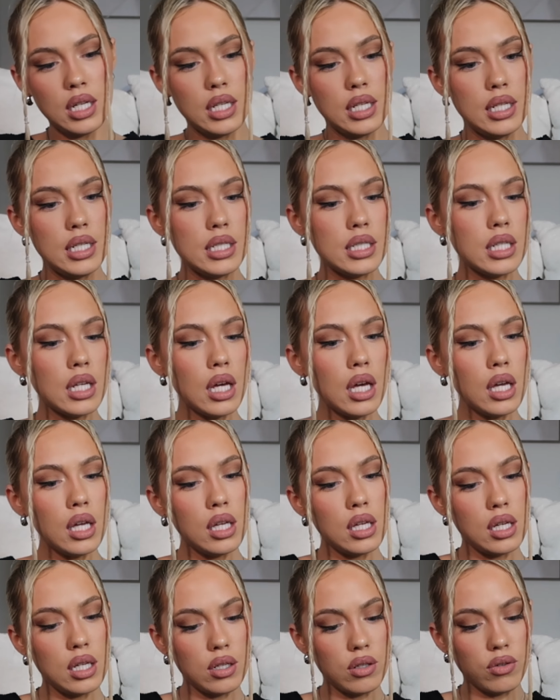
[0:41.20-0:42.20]

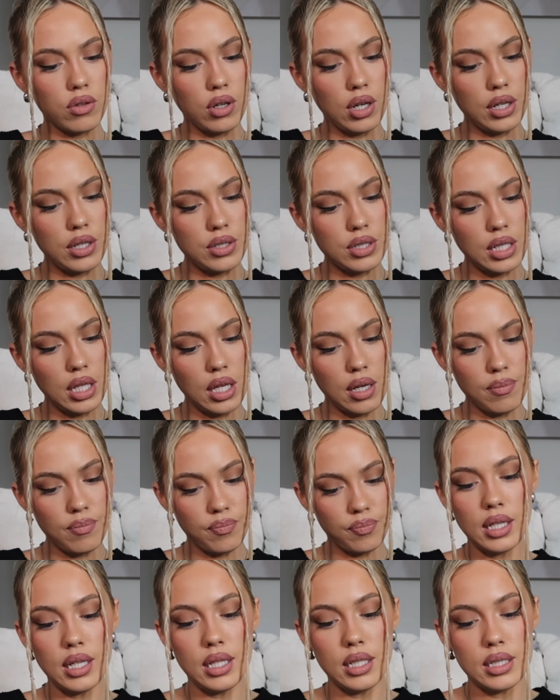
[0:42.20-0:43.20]
I don't know how you say that.
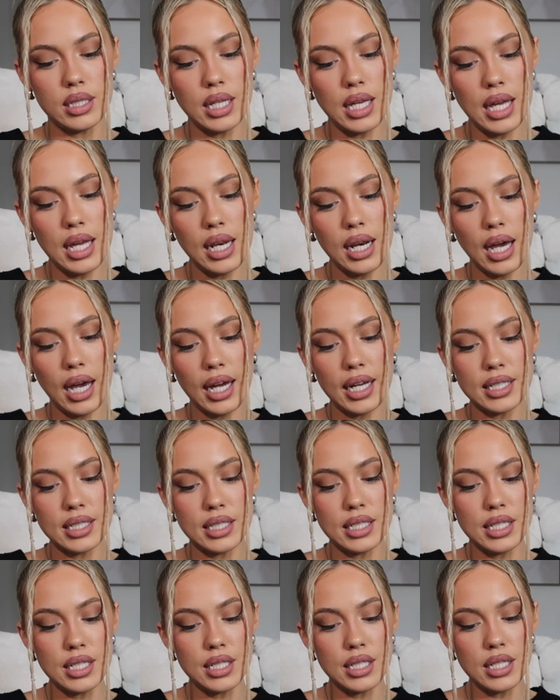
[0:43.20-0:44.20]
It's
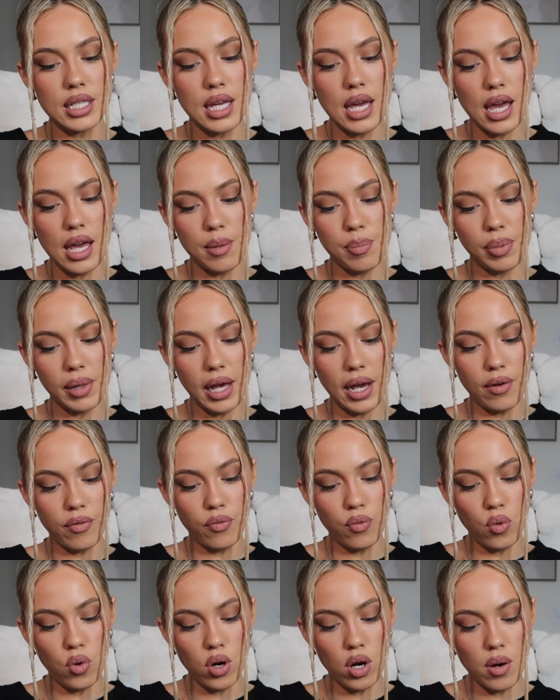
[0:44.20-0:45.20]
Nizza
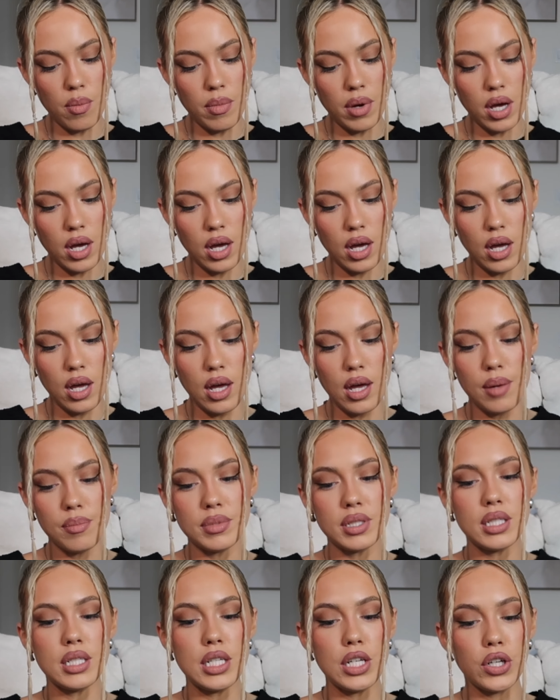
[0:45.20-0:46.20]
platform
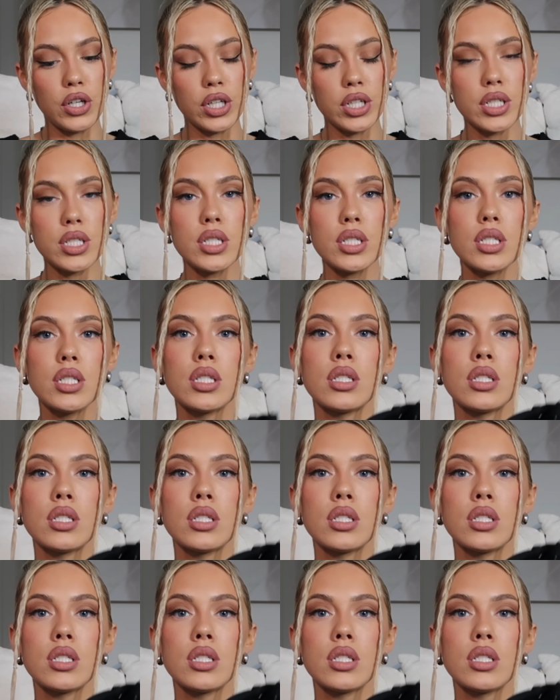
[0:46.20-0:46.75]
sneakers.